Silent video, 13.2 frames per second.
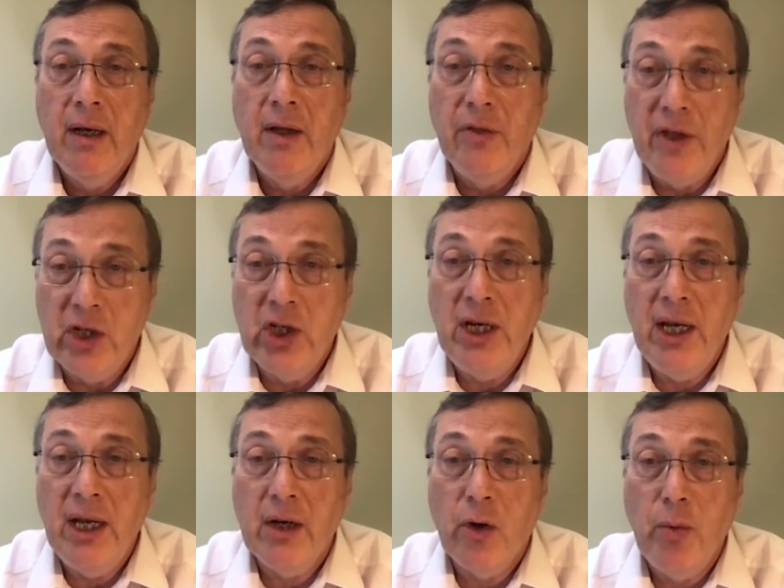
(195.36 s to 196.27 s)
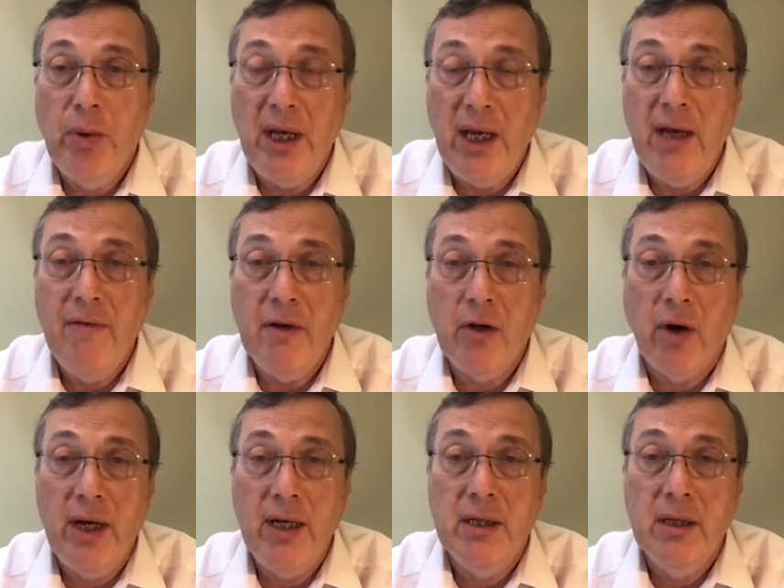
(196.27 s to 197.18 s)
this year could be even
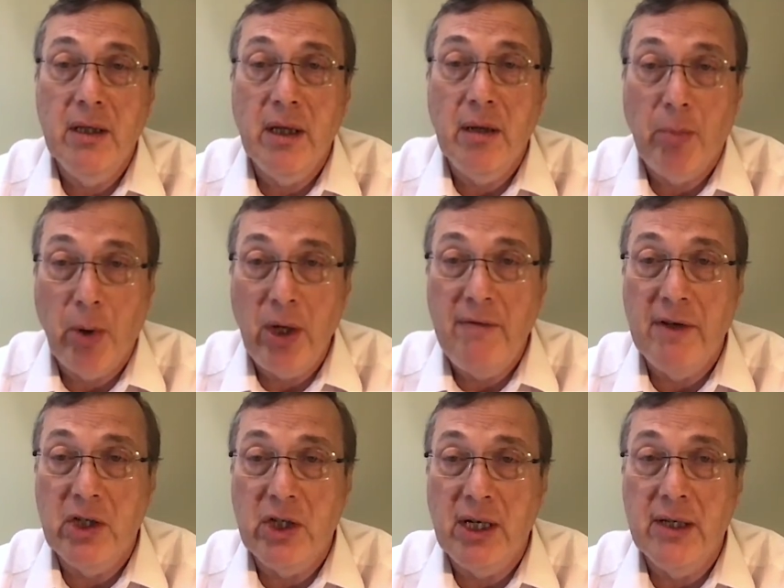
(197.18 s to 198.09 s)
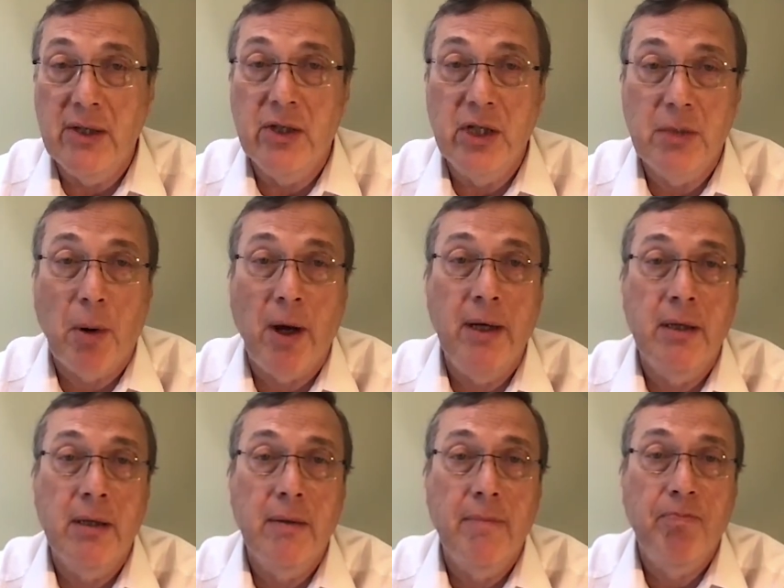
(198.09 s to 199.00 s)
greater than previous years,
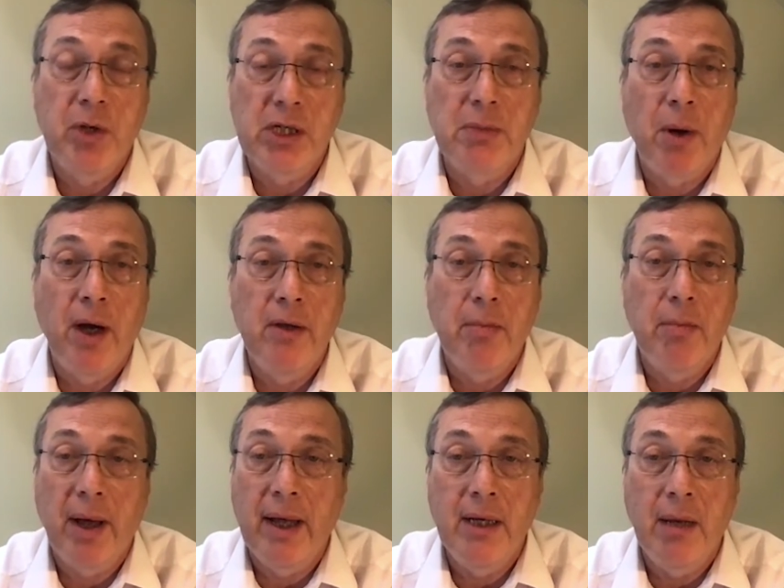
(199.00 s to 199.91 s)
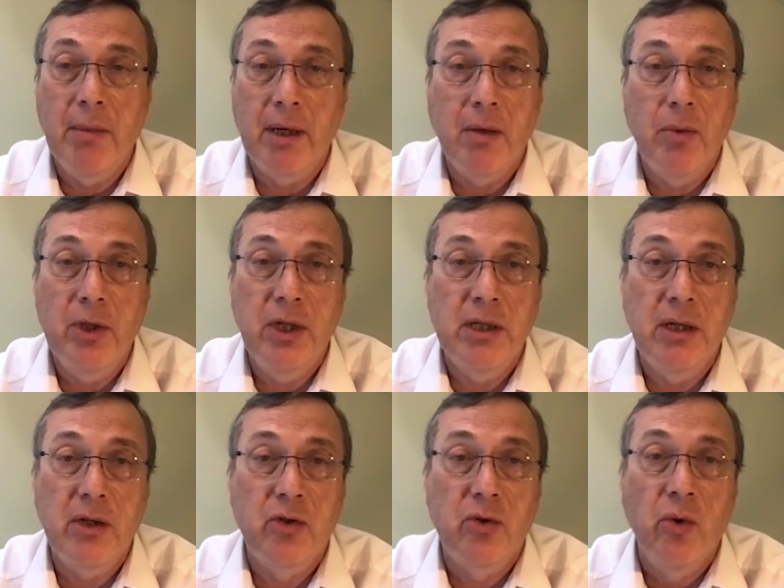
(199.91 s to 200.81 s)
despite the pandemic, which is an
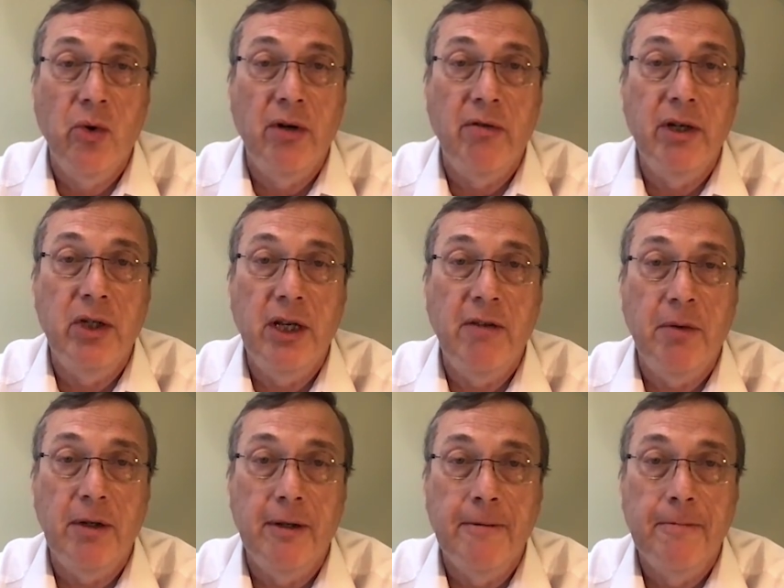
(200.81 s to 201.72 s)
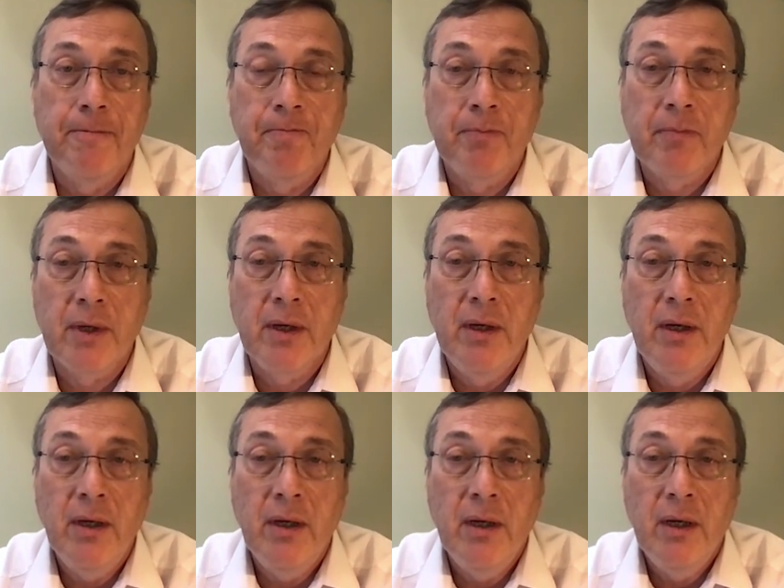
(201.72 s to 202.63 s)
extraordinary achievement.
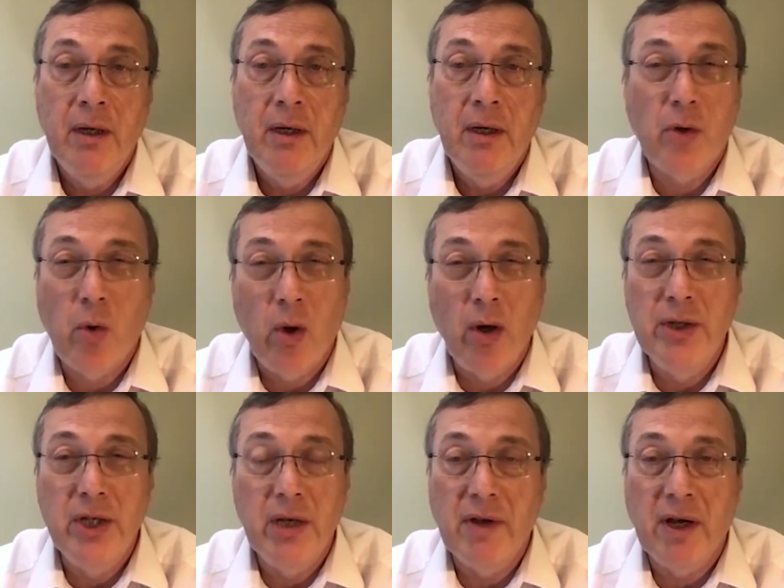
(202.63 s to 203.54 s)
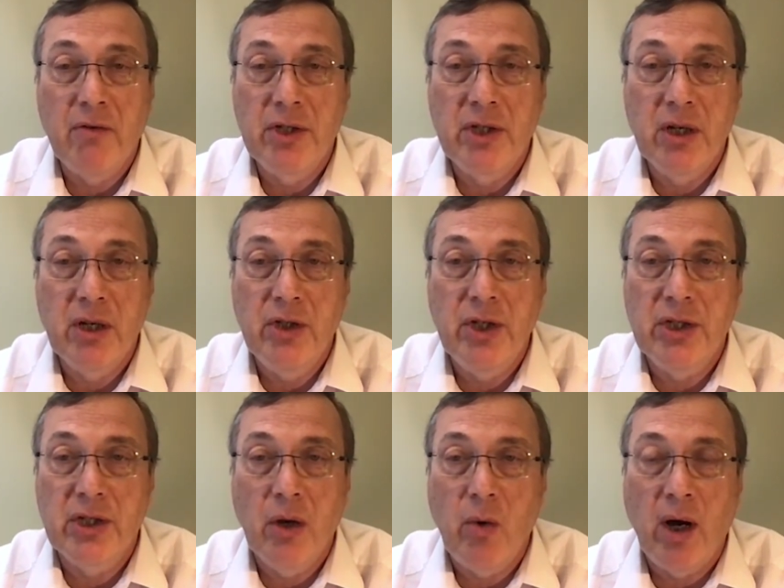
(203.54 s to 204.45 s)
You know, the quality of our research
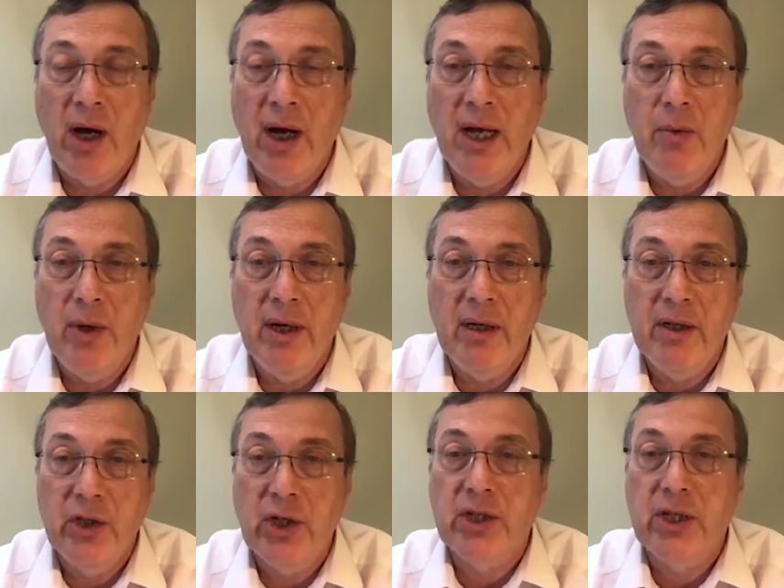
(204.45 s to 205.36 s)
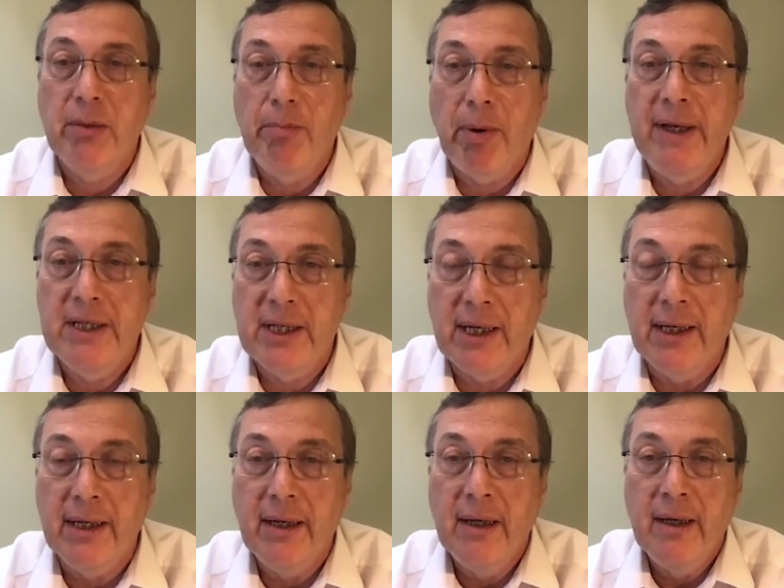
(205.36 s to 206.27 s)
is so high, we are just
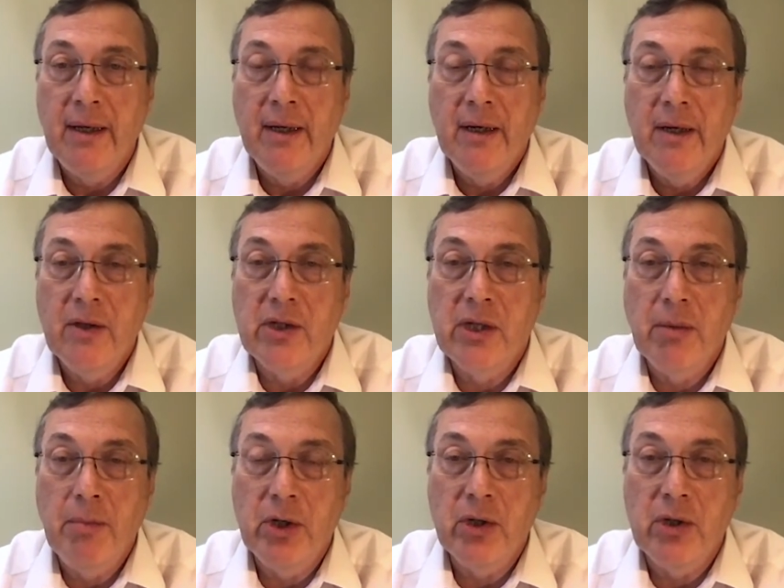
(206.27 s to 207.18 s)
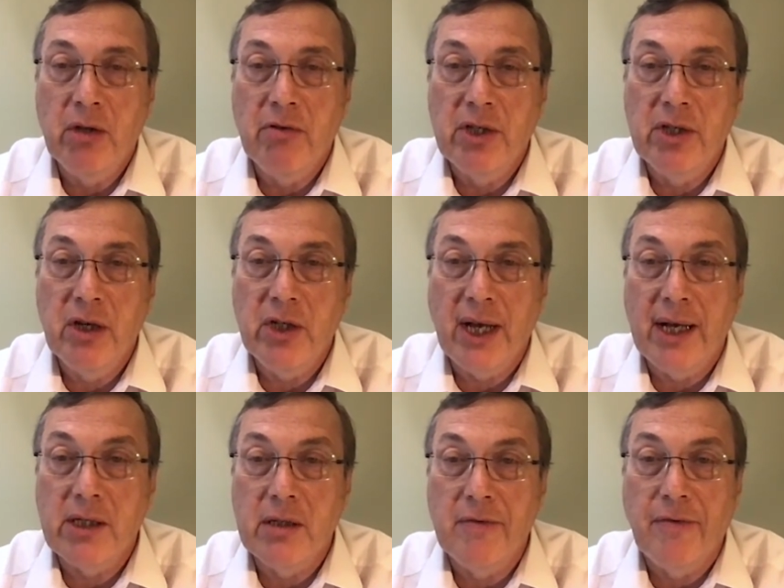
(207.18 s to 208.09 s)
completing the submission to the Research
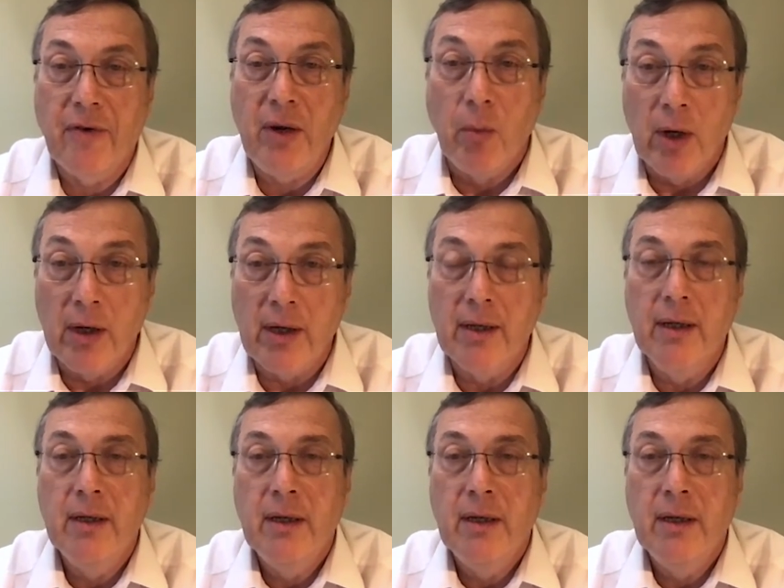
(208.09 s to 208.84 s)
Excellence Framework,